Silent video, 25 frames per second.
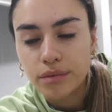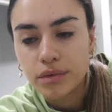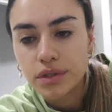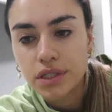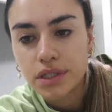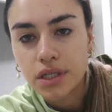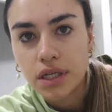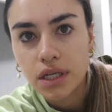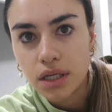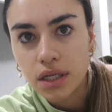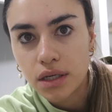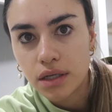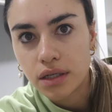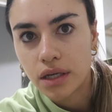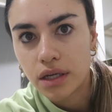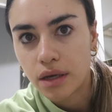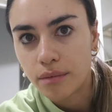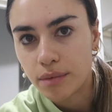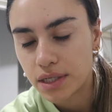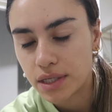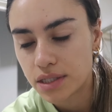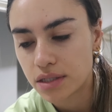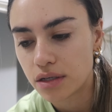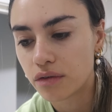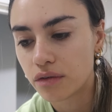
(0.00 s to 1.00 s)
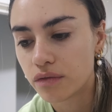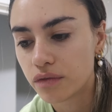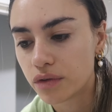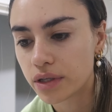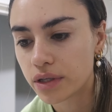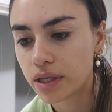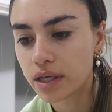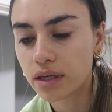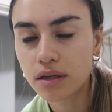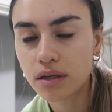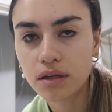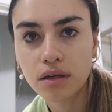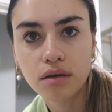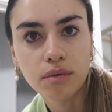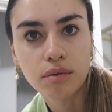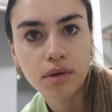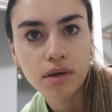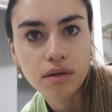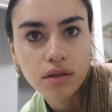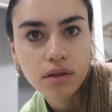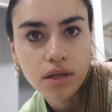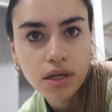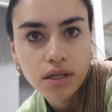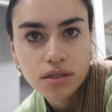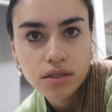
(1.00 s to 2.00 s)
I'm just gonna get myself looking a
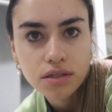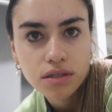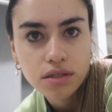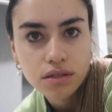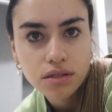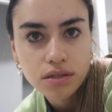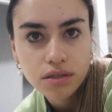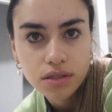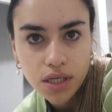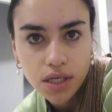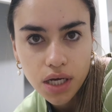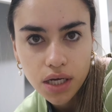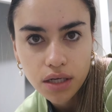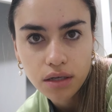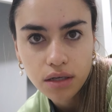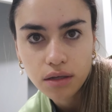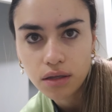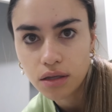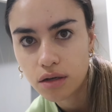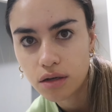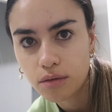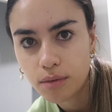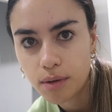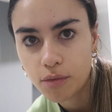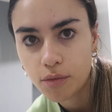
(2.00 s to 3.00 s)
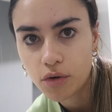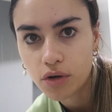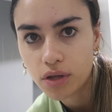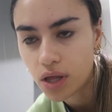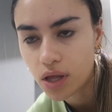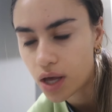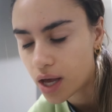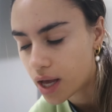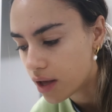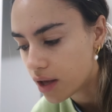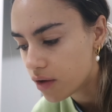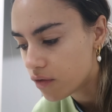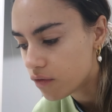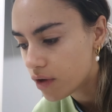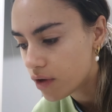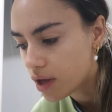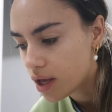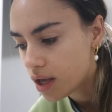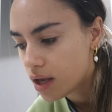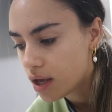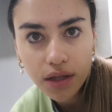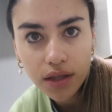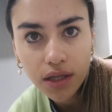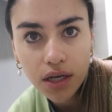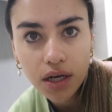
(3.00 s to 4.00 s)
bit less dead, a little bit more alive.
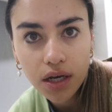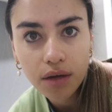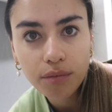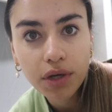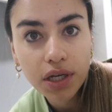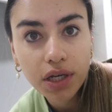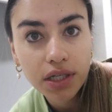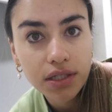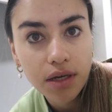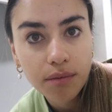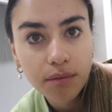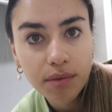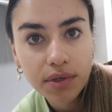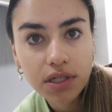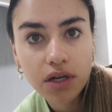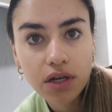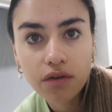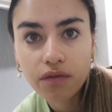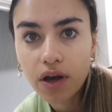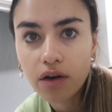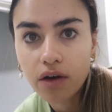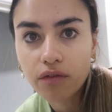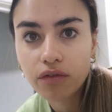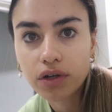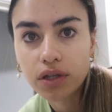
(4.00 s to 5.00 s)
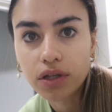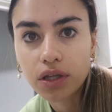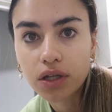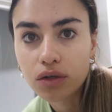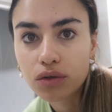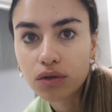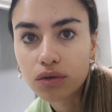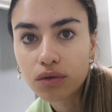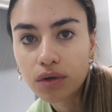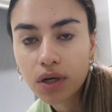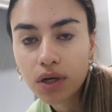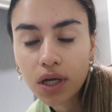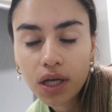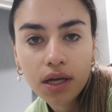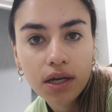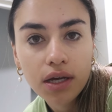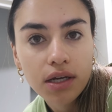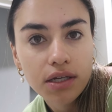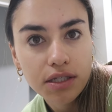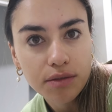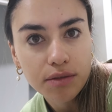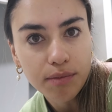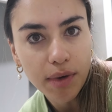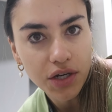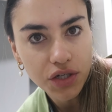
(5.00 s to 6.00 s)
And then I'm gonna take myself out for a little
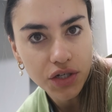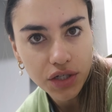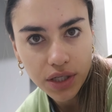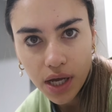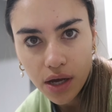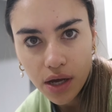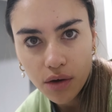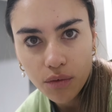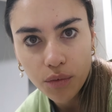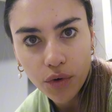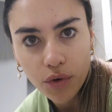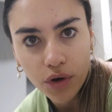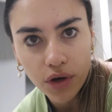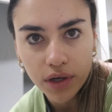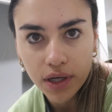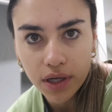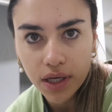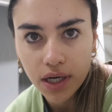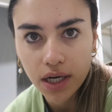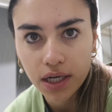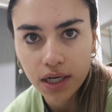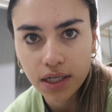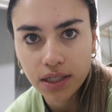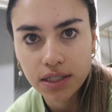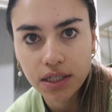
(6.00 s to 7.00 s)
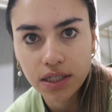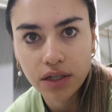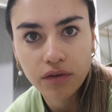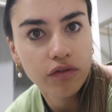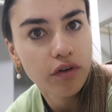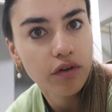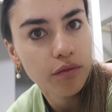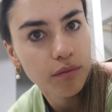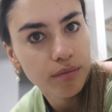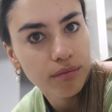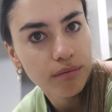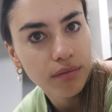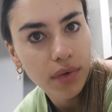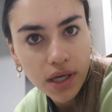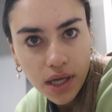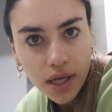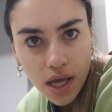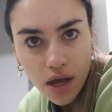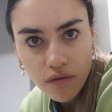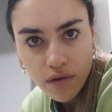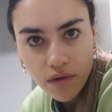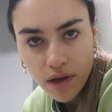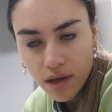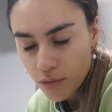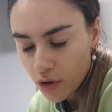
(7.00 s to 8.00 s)
smashing out work and editing from a
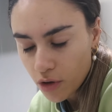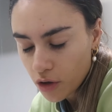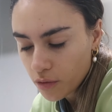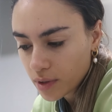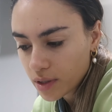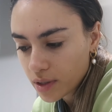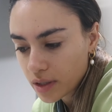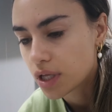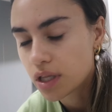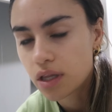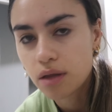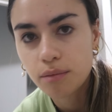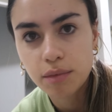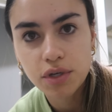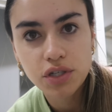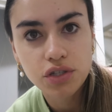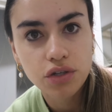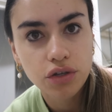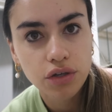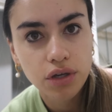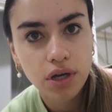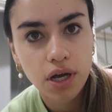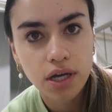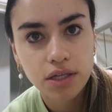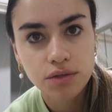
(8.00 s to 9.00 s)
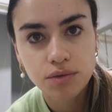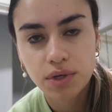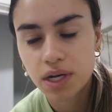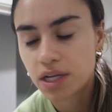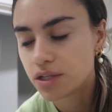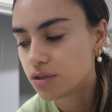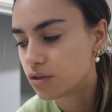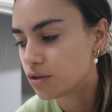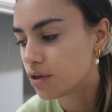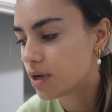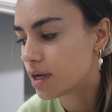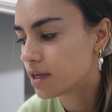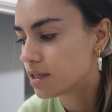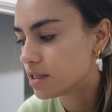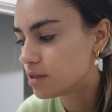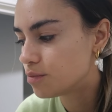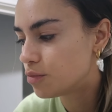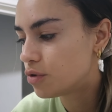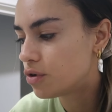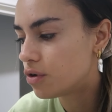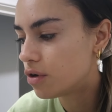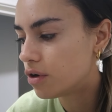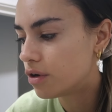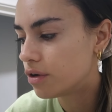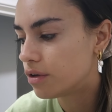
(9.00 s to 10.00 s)
cafe moment. Let me show you guys what I do. I just
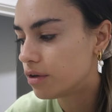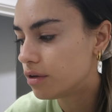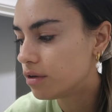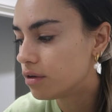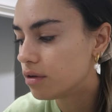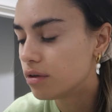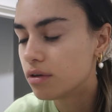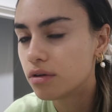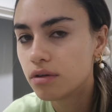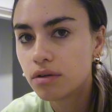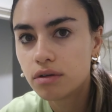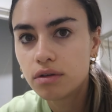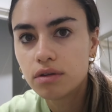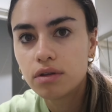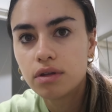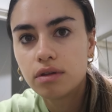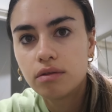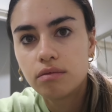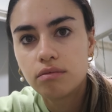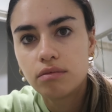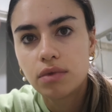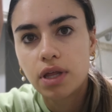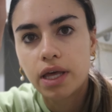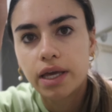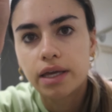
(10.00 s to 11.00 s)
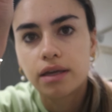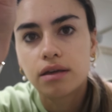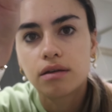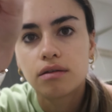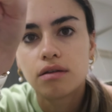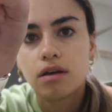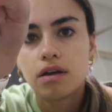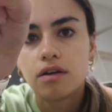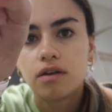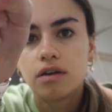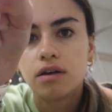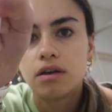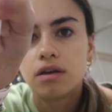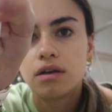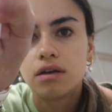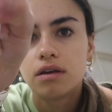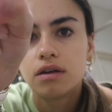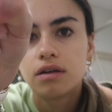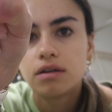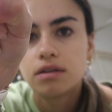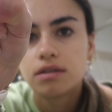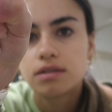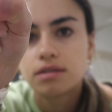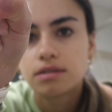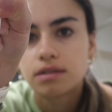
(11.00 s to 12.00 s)
put on like
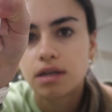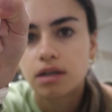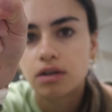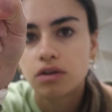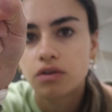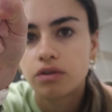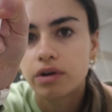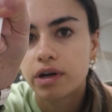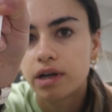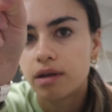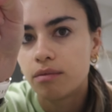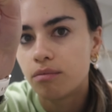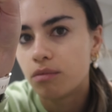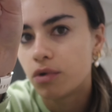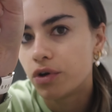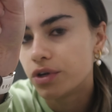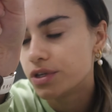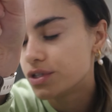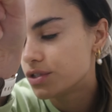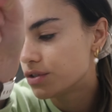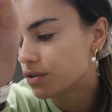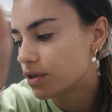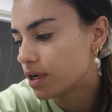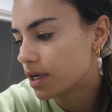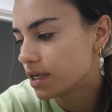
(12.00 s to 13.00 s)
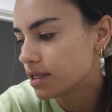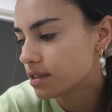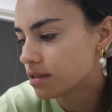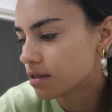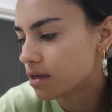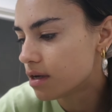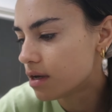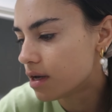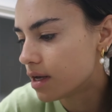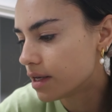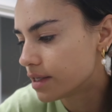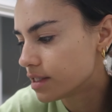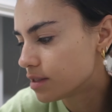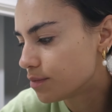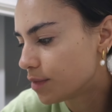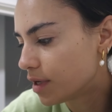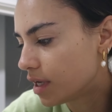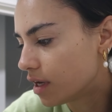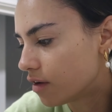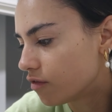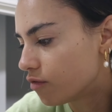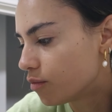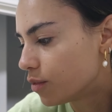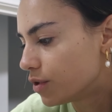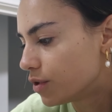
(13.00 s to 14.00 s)
a sun cream moisturizer, SPF